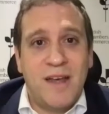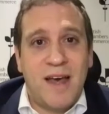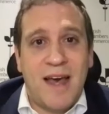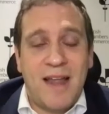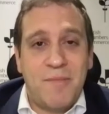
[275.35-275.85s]

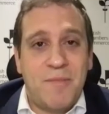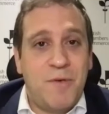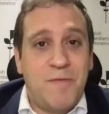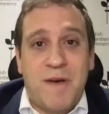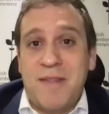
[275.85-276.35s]
And
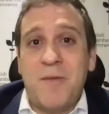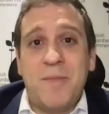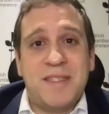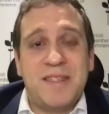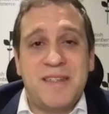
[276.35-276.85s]
we'll find their
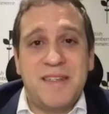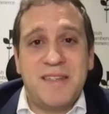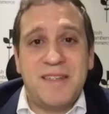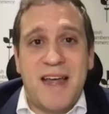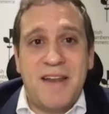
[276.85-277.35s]

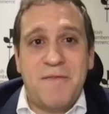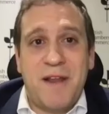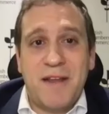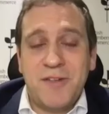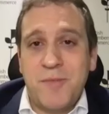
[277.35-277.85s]
businesses at
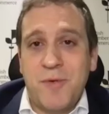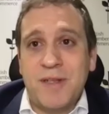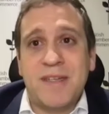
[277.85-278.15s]
inflection points.